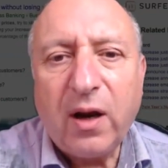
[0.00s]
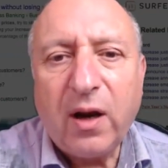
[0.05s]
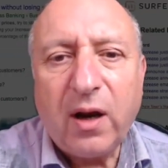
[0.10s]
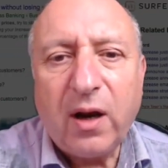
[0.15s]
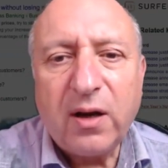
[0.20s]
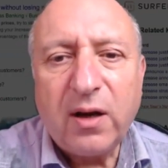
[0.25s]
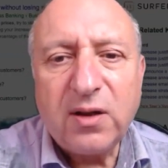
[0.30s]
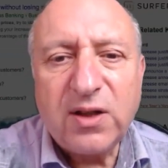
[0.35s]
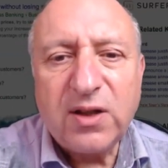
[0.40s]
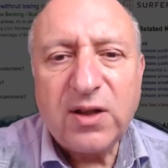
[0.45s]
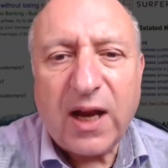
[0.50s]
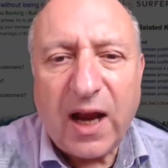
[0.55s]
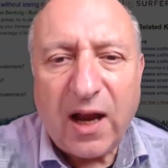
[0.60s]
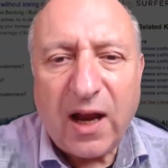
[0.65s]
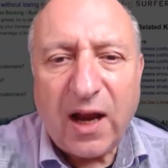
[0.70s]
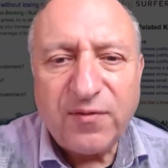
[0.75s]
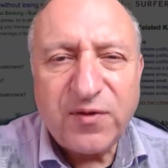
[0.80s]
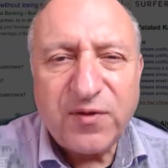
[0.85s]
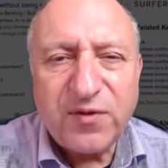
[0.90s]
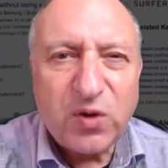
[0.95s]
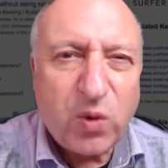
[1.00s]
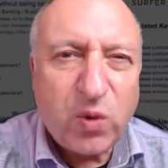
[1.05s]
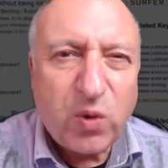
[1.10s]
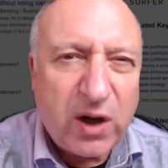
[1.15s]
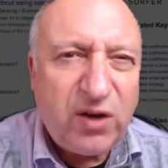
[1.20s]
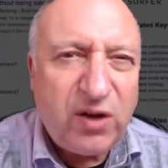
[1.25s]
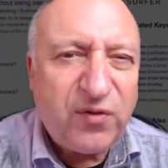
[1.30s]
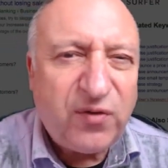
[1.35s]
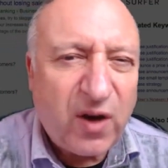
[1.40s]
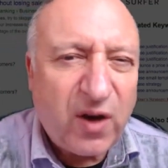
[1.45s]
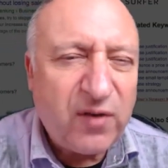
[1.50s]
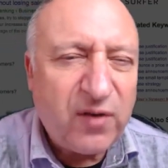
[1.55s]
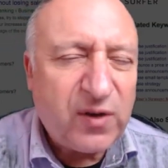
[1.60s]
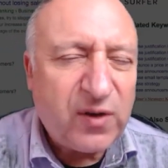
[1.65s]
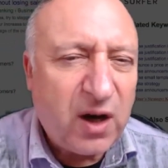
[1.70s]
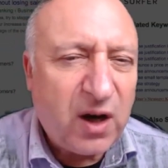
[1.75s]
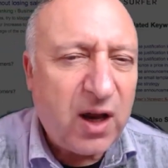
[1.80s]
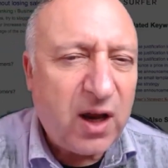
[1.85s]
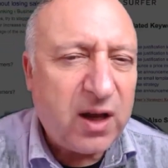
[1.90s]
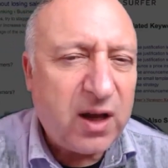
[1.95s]
to have twenty-five
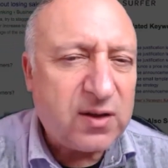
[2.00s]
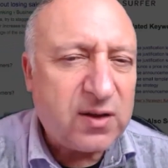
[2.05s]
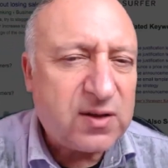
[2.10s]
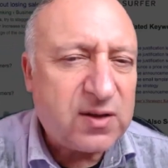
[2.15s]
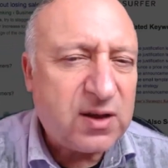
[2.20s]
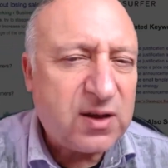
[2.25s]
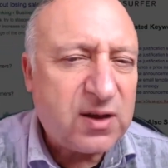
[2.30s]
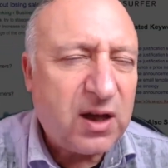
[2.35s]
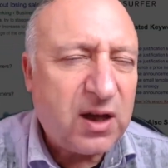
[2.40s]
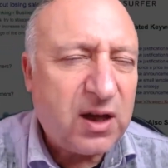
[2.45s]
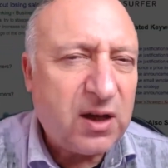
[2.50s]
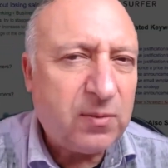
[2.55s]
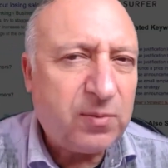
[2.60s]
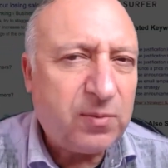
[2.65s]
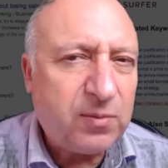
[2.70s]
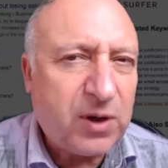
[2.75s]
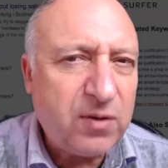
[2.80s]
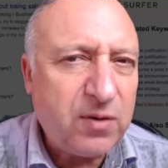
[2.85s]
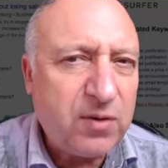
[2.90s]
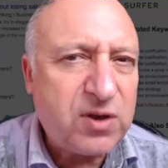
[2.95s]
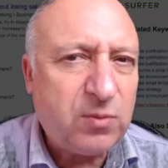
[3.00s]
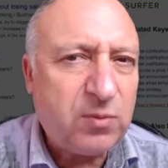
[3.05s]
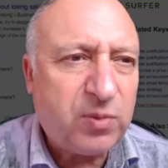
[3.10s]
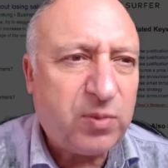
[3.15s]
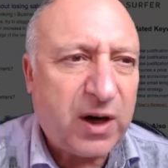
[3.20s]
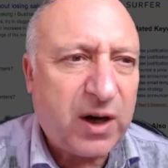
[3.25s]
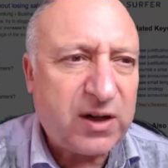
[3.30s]
clients in a coaching practice,